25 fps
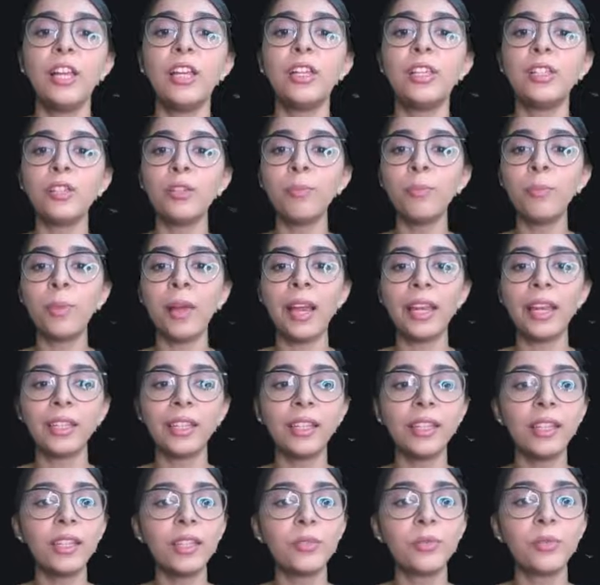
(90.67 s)
So
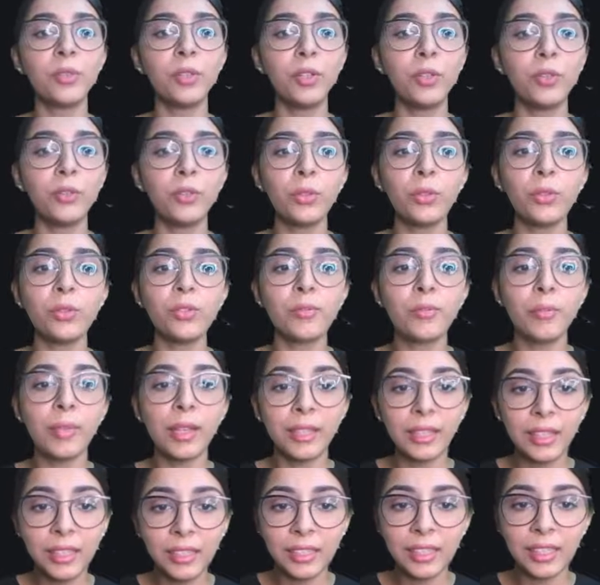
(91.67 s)
packing is one of those
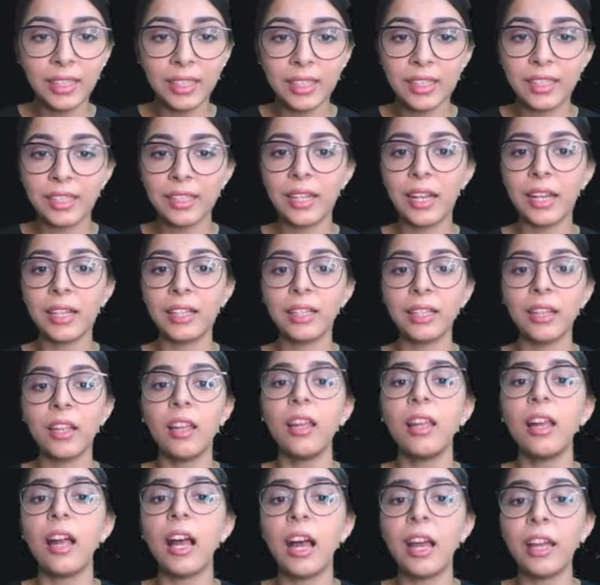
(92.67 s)
many things that
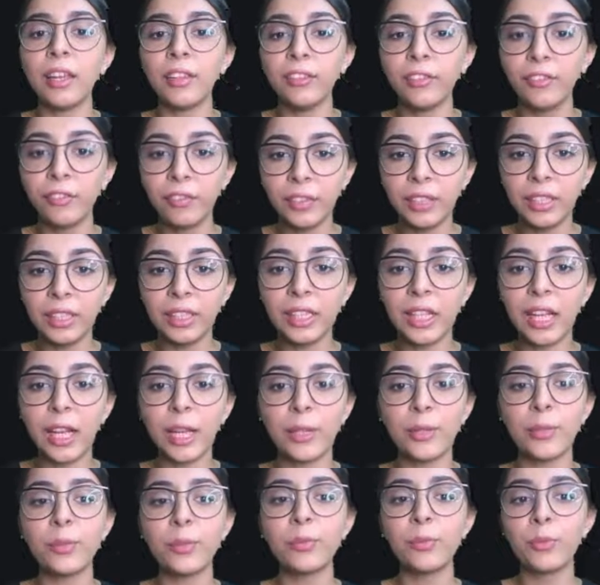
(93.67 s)
I feel
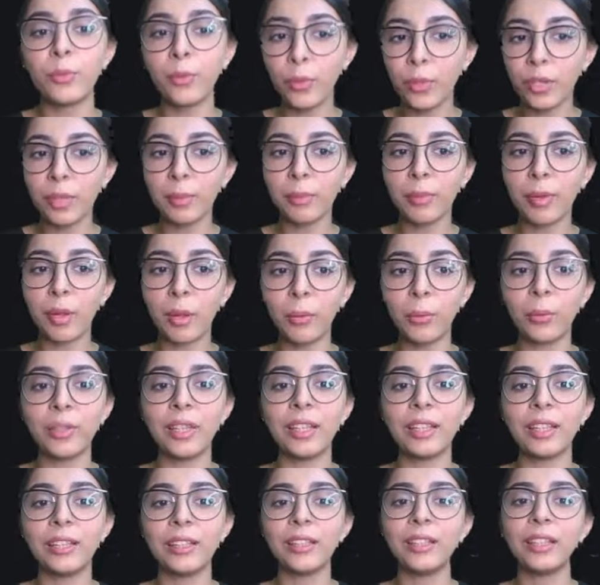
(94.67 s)
I know more about
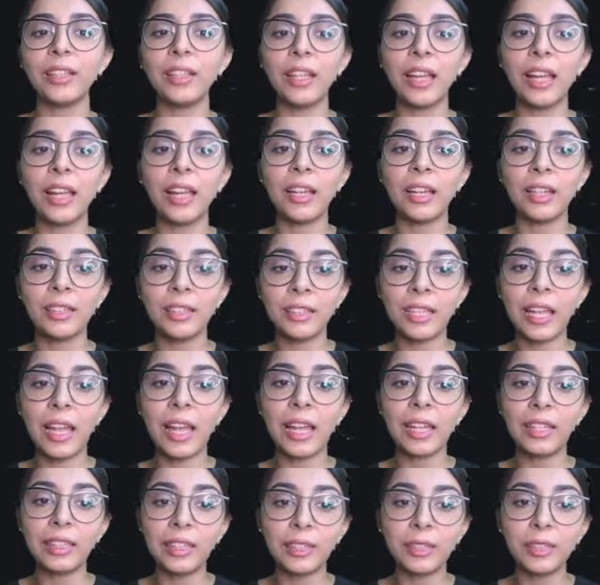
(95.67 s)
than the
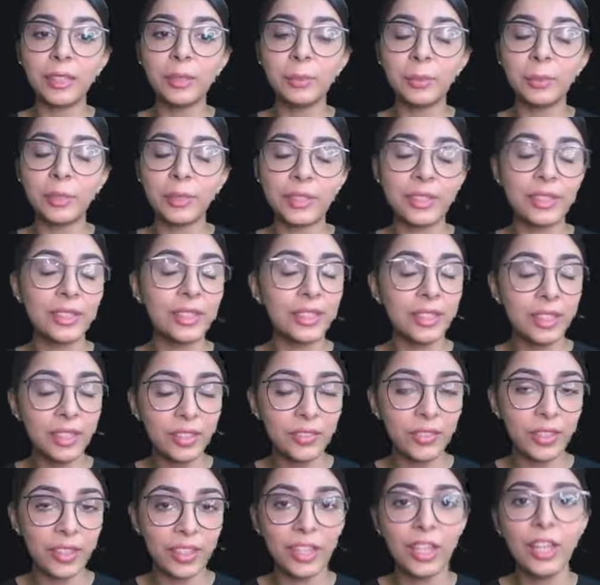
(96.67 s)
any other person
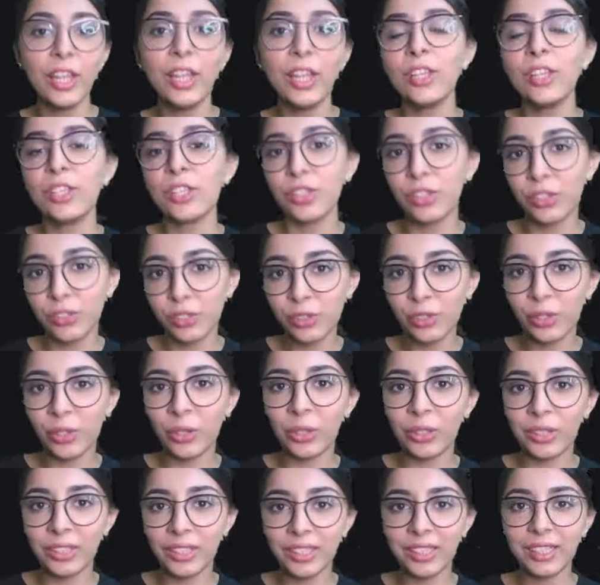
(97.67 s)
living. So the
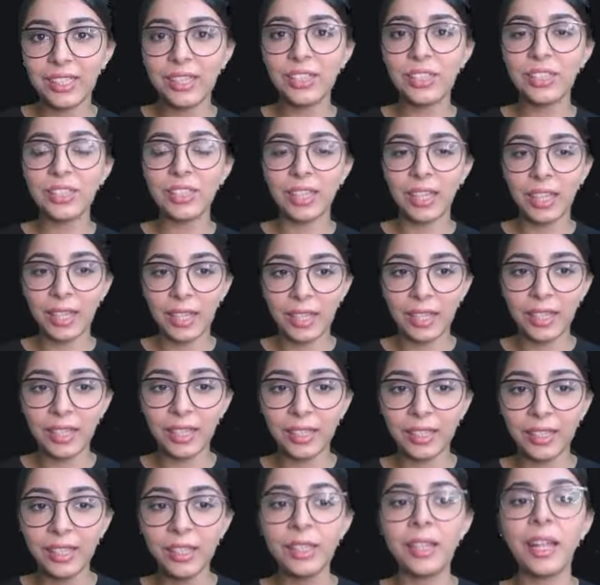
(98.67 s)
author is saying
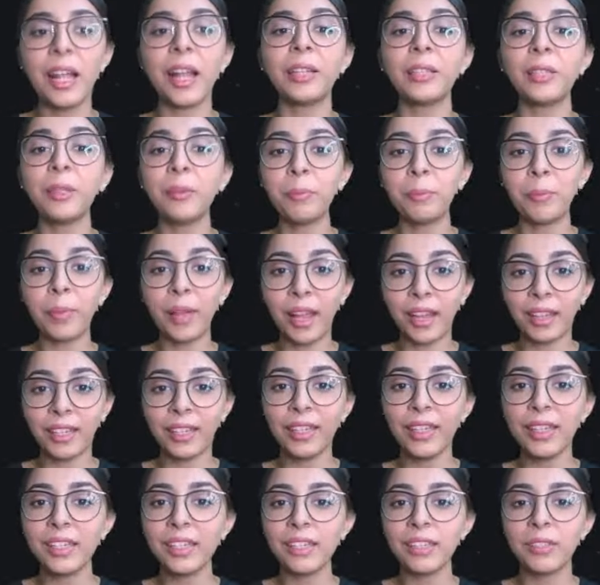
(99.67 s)
here that the
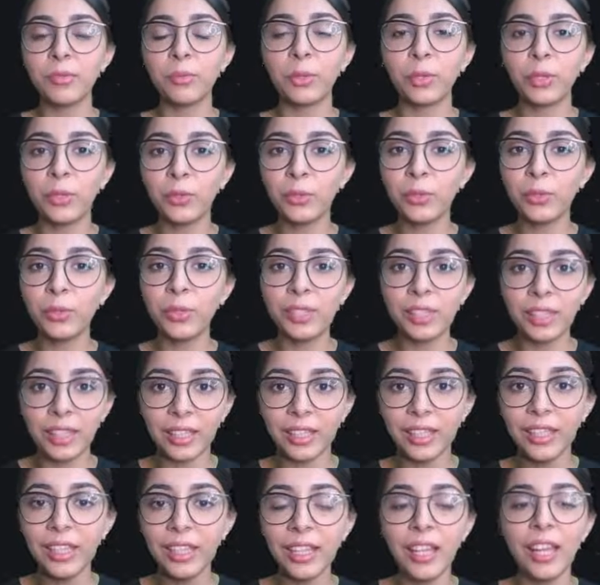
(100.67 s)
packing is one of those
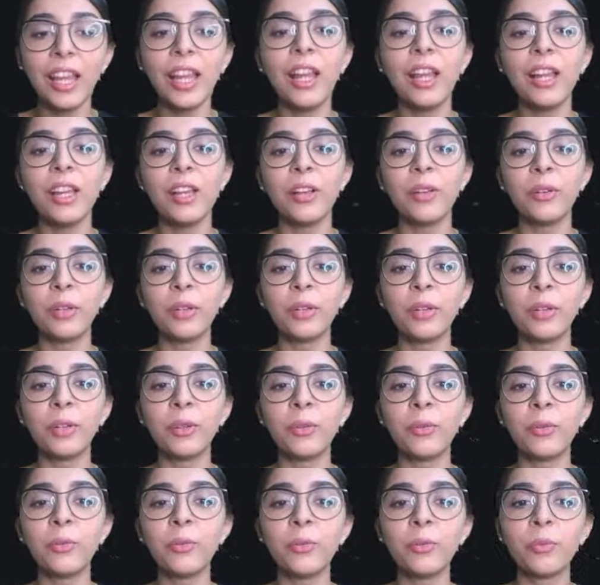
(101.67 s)
things
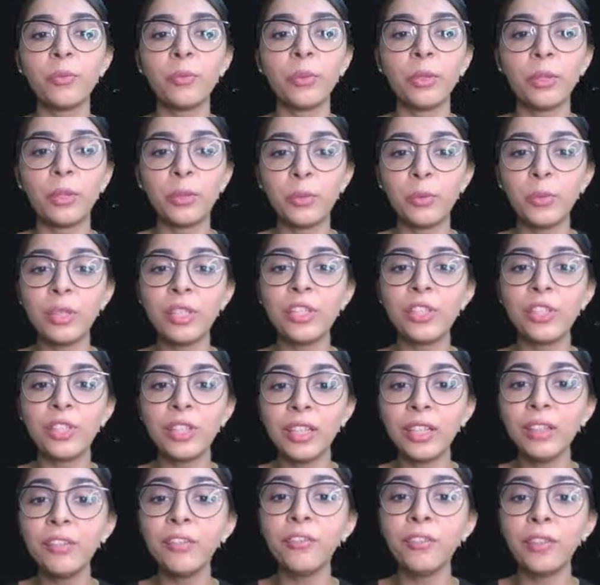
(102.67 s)
uh, which
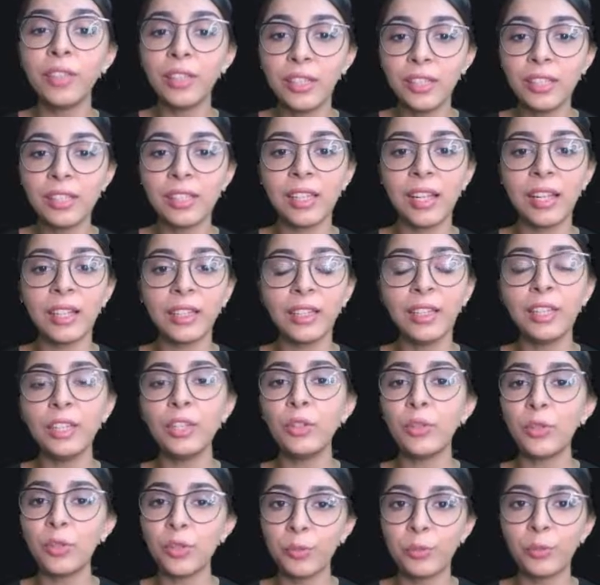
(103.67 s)
he feels that he
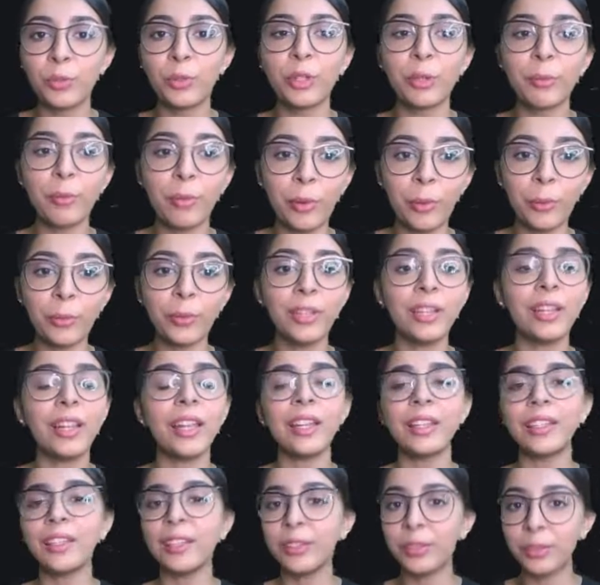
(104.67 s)
knows more about than
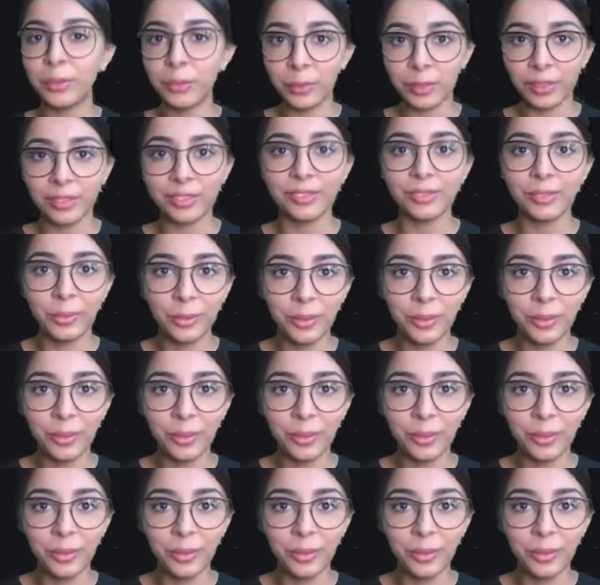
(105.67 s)
any other one.